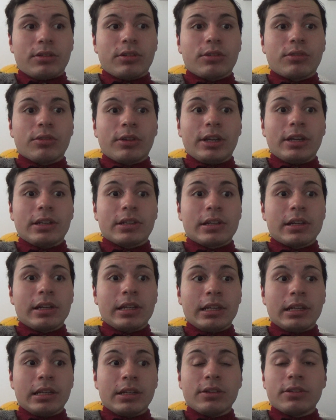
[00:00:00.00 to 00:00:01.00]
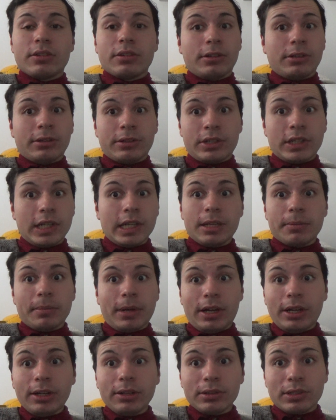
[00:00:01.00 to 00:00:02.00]
greatly endorsing
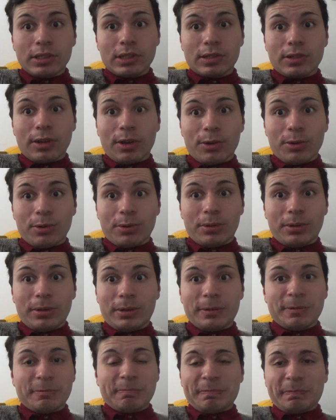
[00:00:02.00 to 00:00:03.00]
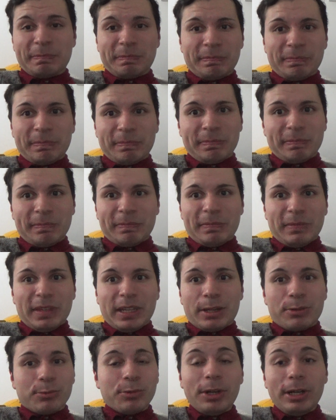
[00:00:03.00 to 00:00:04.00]
milestone.
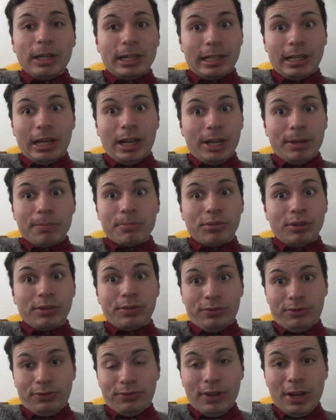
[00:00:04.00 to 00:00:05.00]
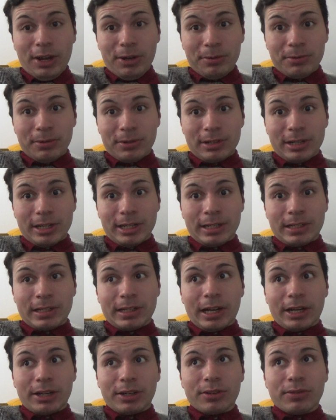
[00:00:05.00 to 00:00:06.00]
Really, I'm profoundly
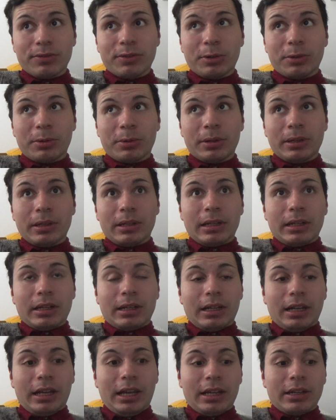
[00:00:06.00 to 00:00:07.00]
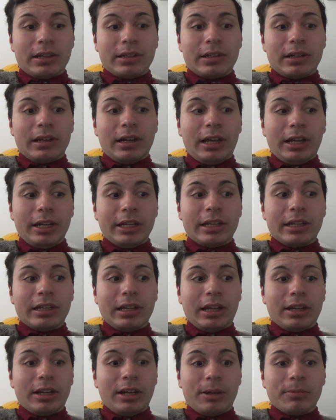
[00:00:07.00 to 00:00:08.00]
thankful and
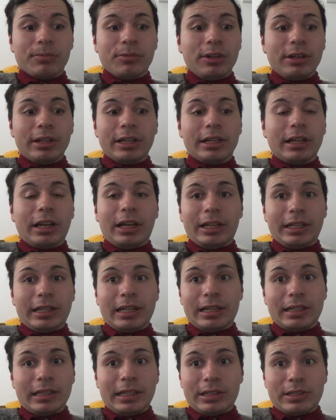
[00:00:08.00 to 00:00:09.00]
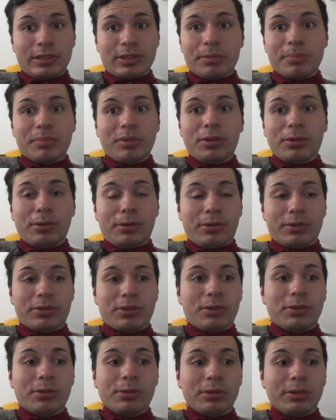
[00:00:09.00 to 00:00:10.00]
I'm really liking this support
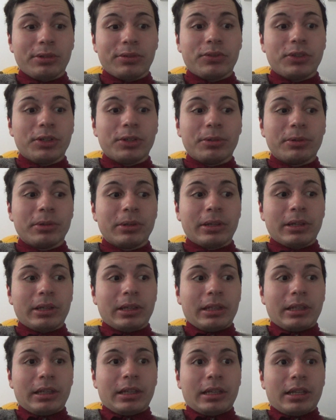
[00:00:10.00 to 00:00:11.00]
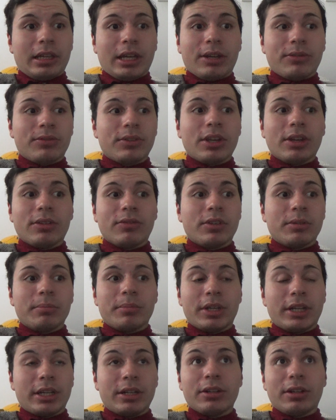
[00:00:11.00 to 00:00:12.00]
all of you have given
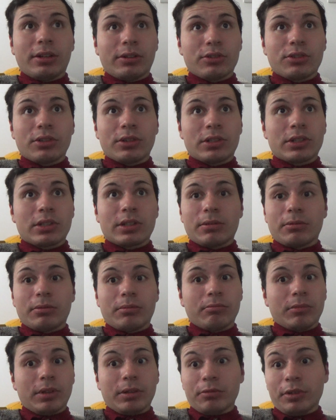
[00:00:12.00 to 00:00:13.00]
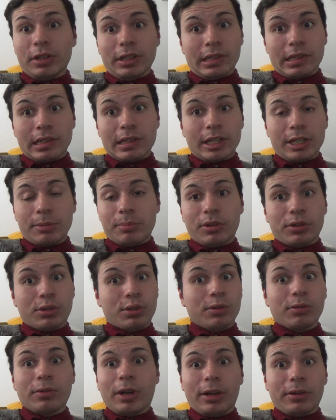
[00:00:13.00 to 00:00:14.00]
me, not just recently, but
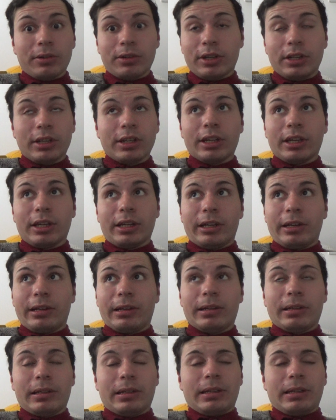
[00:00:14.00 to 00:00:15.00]
throughout the year.